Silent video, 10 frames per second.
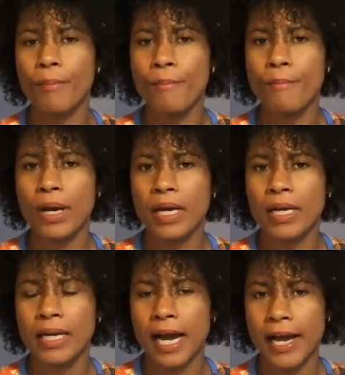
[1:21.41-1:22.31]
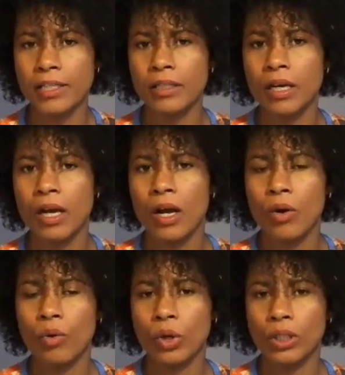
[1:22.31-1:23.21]
Cape Verde was
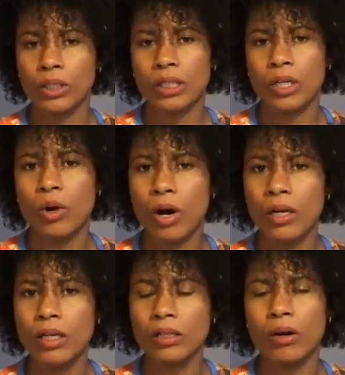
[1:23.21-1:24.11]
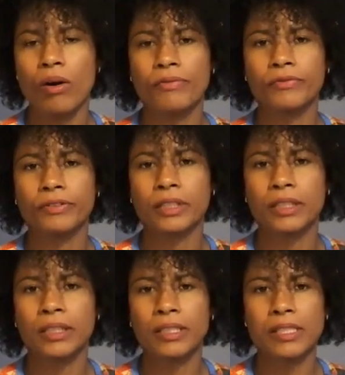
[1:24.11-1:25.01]
Italy, localized for
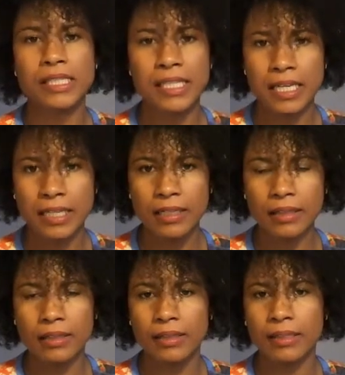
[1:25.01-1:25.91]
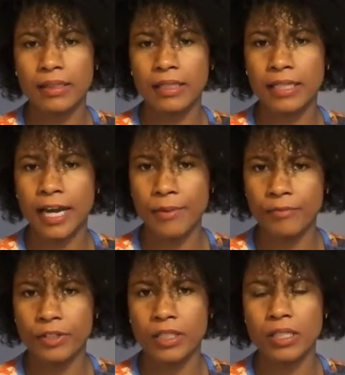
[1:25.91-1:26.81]
the Atlantic slave trade.
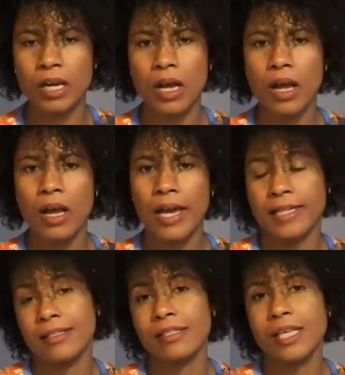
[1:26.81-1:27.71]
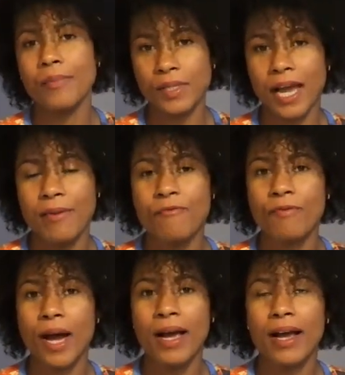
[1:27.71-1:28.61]
The end of slavery
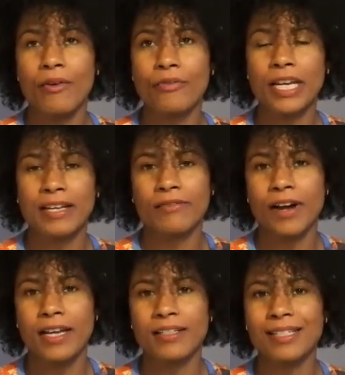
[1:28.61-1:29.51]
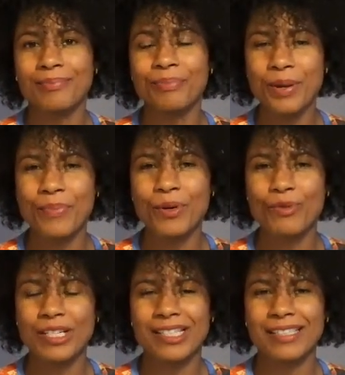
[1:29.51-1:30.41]
in the
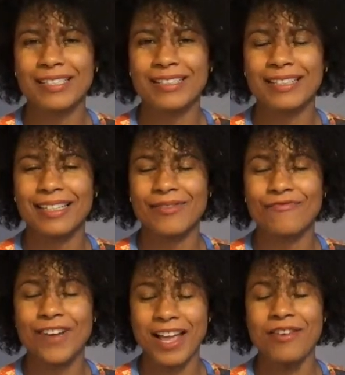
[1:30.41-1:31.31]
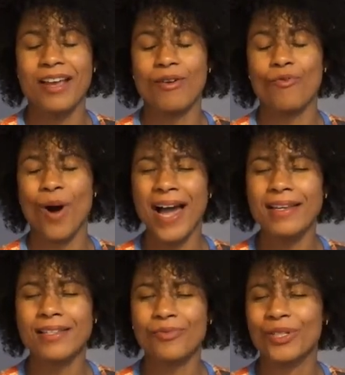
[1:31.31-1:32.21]
19th century led the
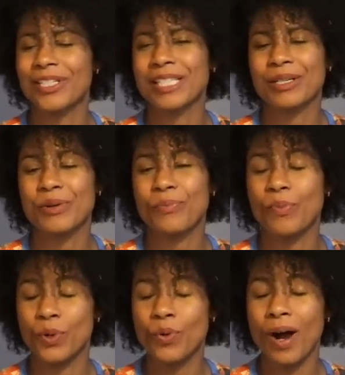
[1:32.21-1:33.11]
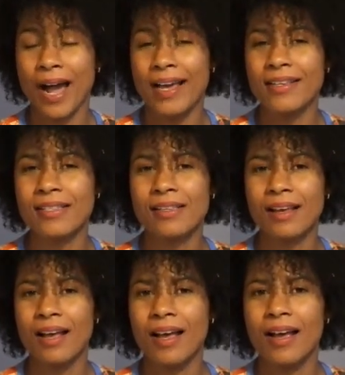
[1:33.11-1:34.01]
economy decline and
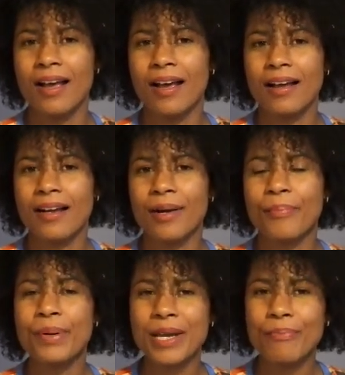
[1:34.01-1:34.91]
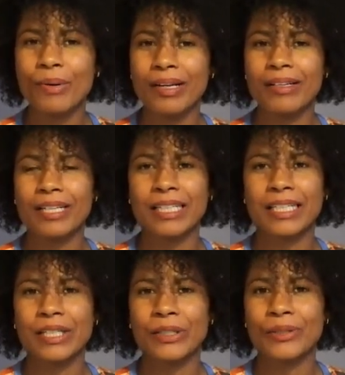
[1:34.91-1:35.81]
immigration was results
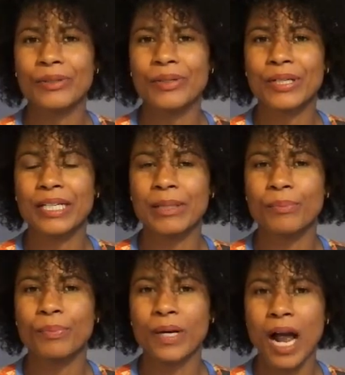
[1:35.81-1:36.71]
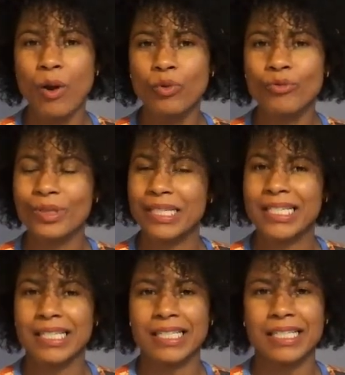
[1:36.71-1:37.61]
in was results in a
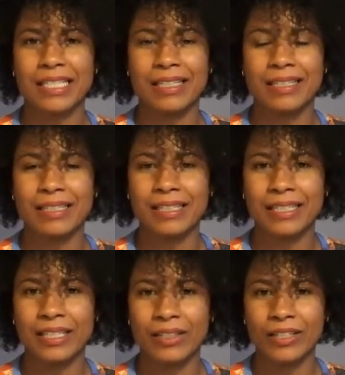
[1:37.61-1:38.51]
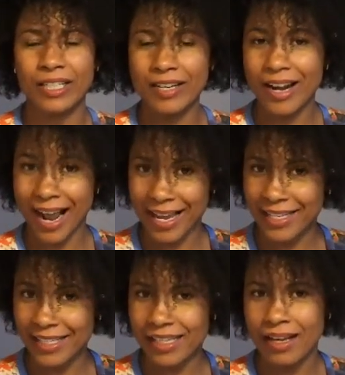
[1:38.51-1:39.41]
crisis economy.
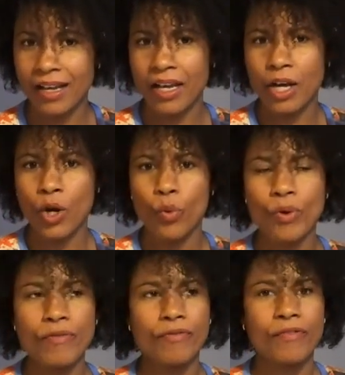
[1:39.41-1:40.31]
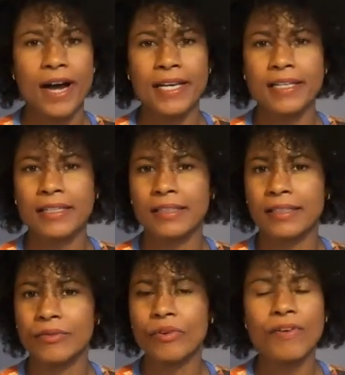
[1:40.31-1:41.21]
Cape Verde gradually
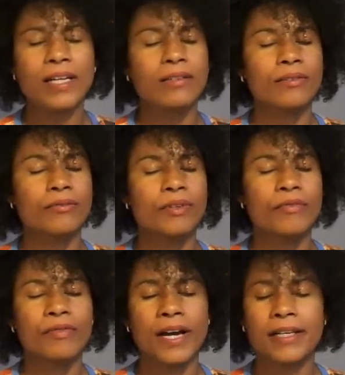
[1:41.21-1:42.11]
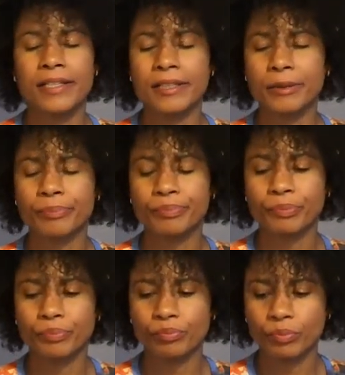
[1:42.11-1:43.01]
recovered and import
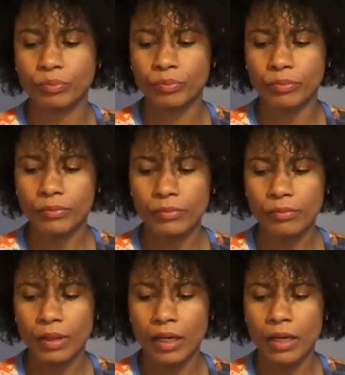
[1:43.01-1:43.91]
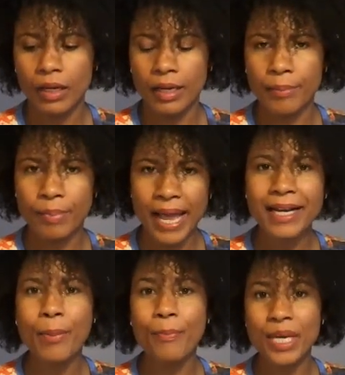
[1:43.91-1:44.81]
as an important commercial
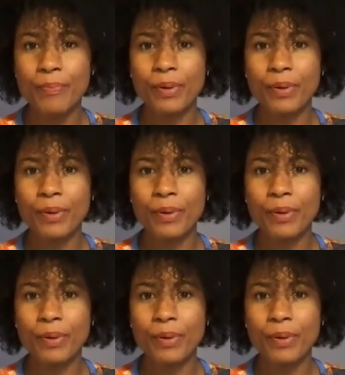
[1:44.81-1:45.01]
center